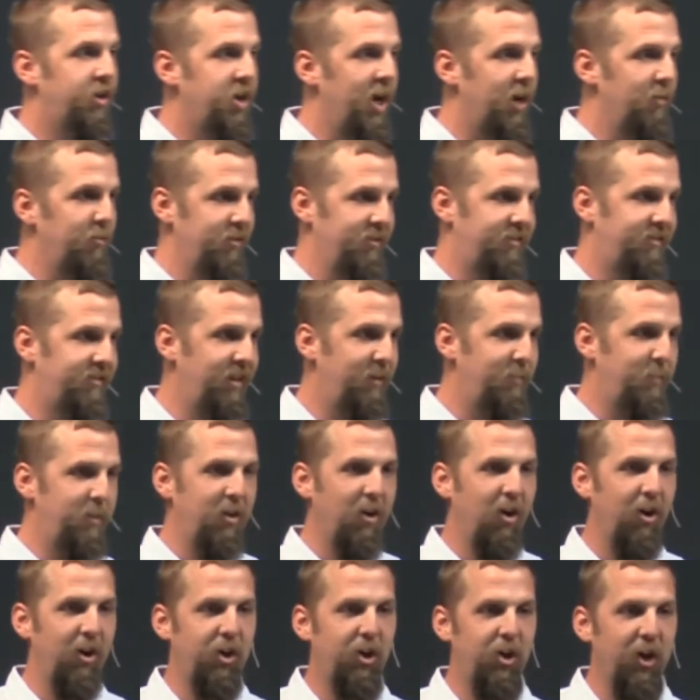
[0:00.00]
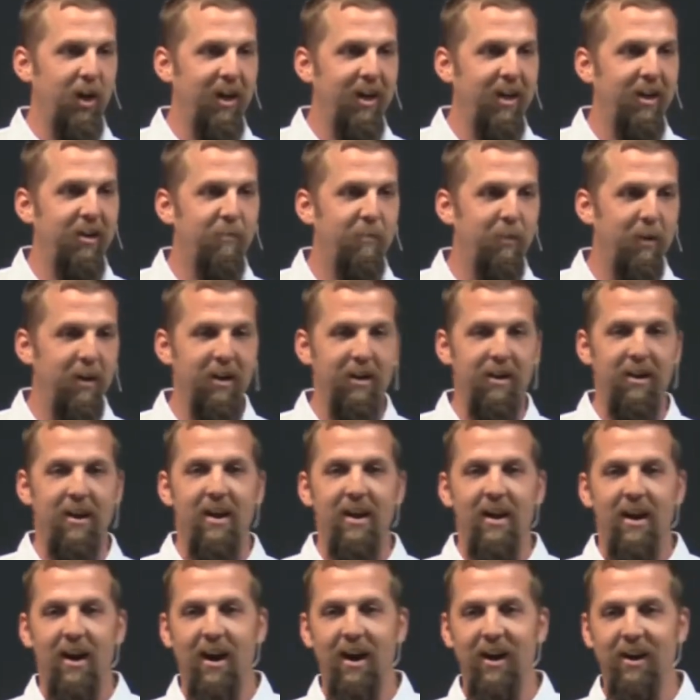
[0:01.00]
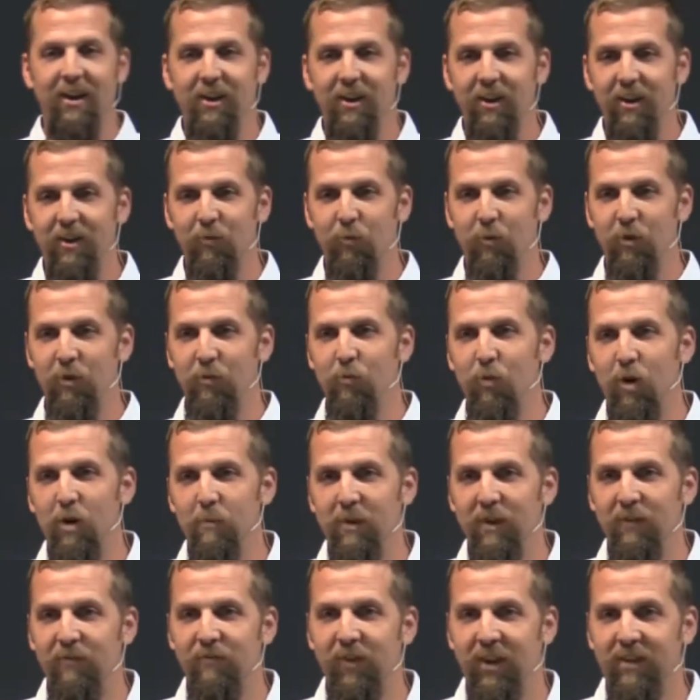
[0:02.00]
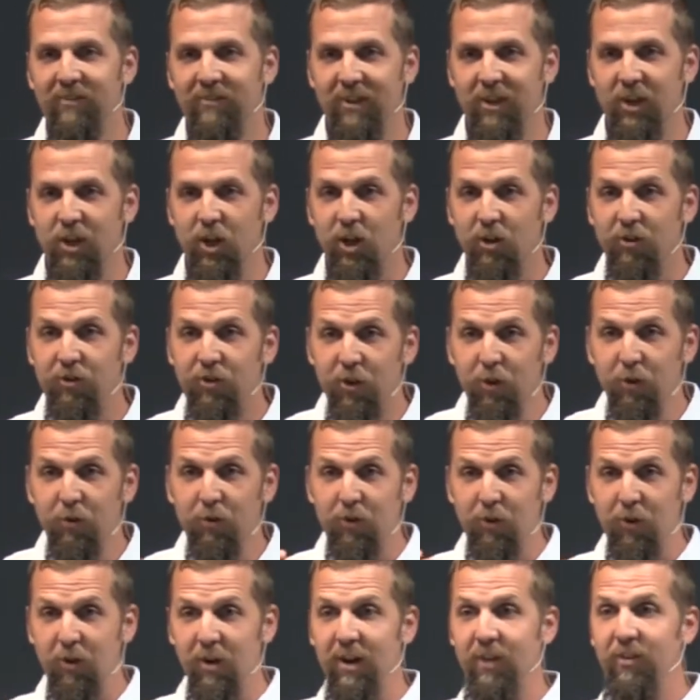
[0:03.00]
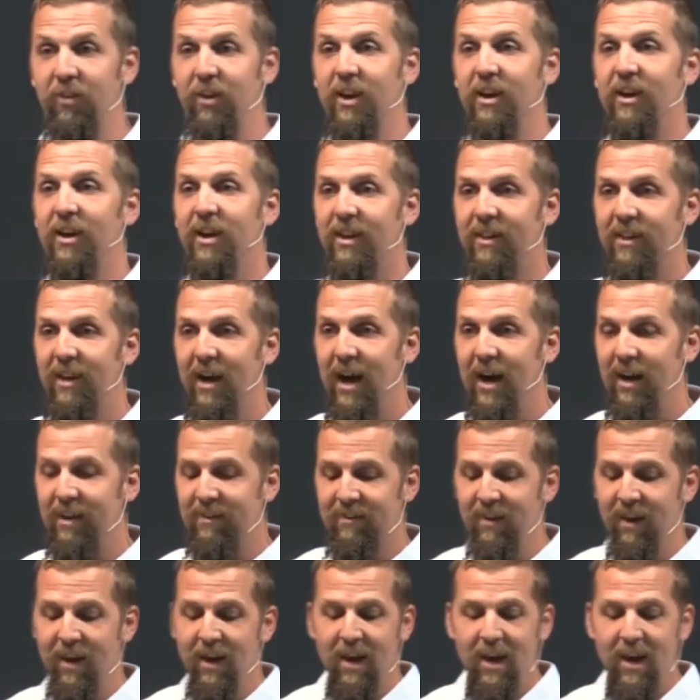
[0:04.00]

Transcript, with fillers: I was CPR trained, but uh, you wouldn't want me fixing your tooth or anything like that.